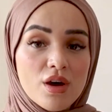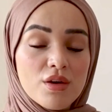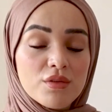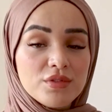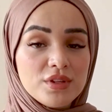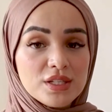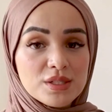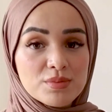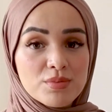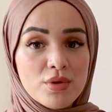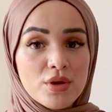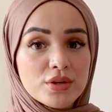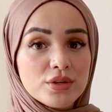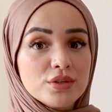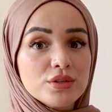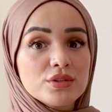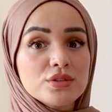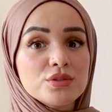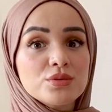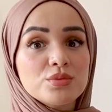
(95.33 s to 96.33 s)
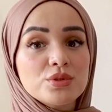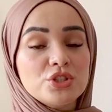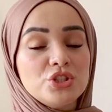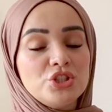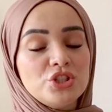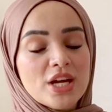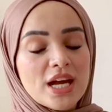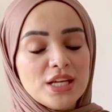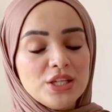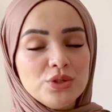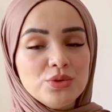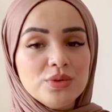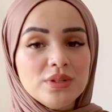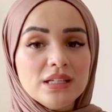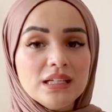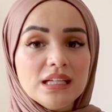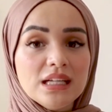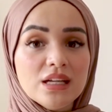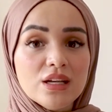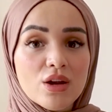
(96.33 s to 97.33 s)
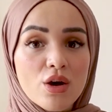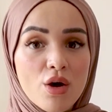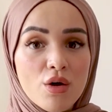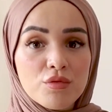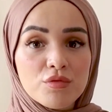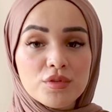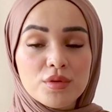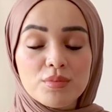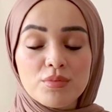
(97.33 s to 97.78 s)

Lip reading: of these products would genuinely love the